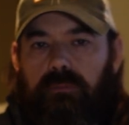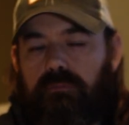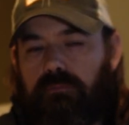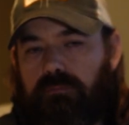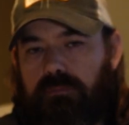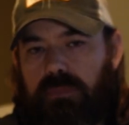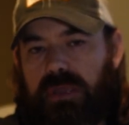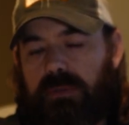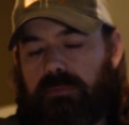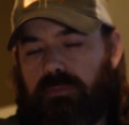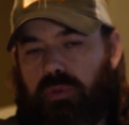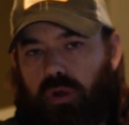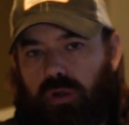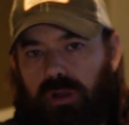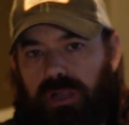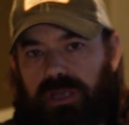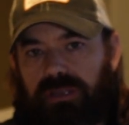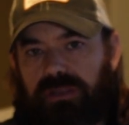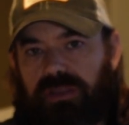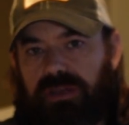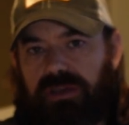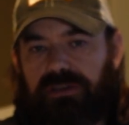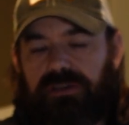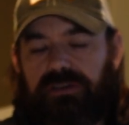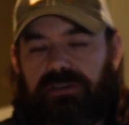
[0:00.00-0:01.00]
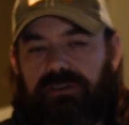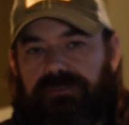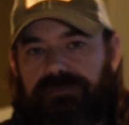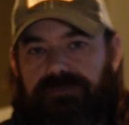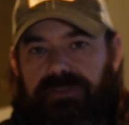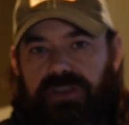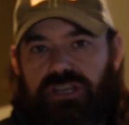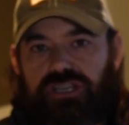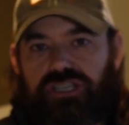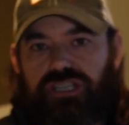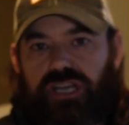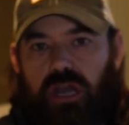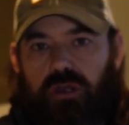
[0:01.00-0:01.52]
me pulling the
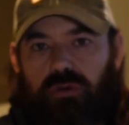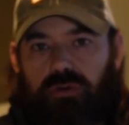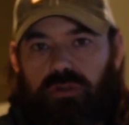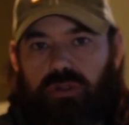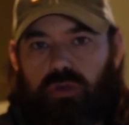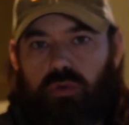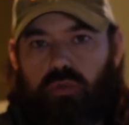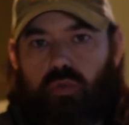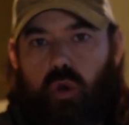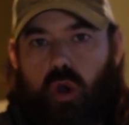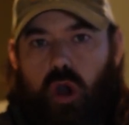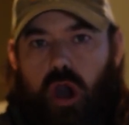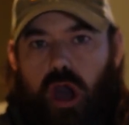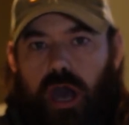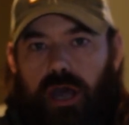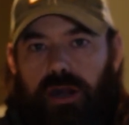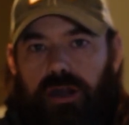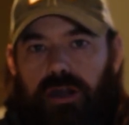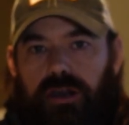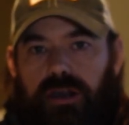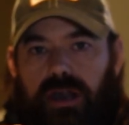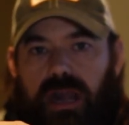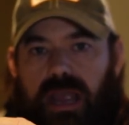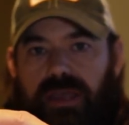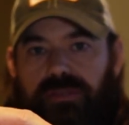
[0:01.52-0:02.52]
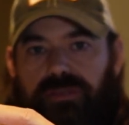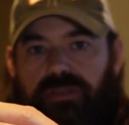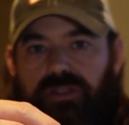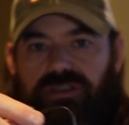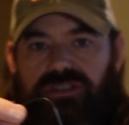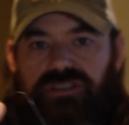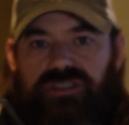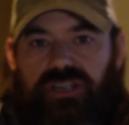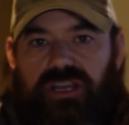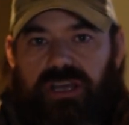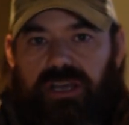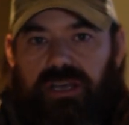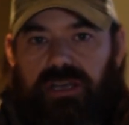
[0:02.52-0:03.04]
fish out of the water and
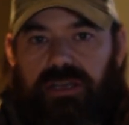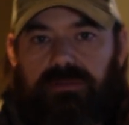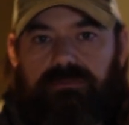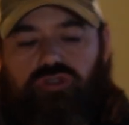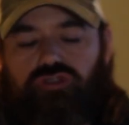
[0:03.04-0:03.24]
there's a